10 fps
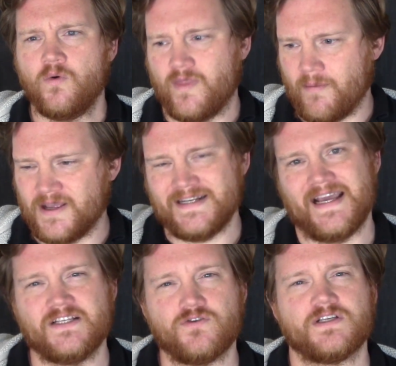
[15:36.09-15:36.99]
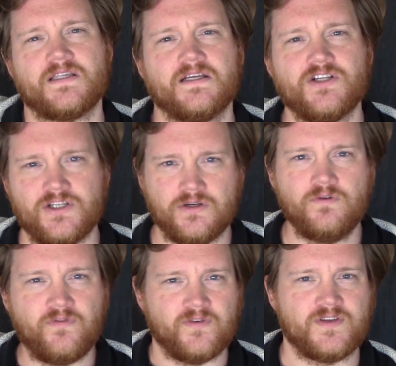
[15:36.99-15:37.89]
would that be a dangerous thing to
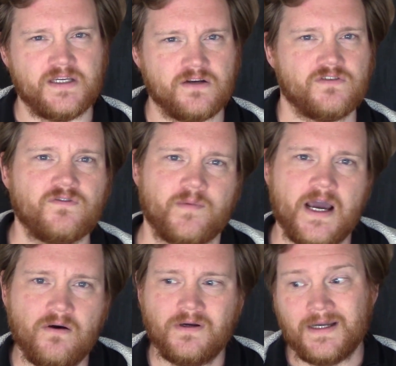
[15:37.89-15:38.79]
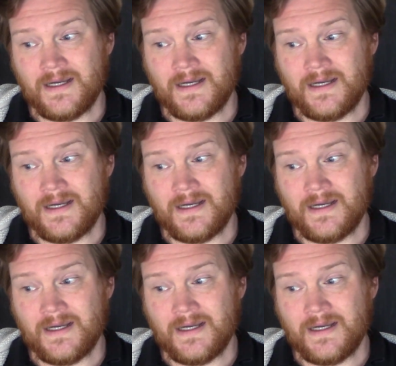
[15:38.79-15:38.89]
do 50 years from now?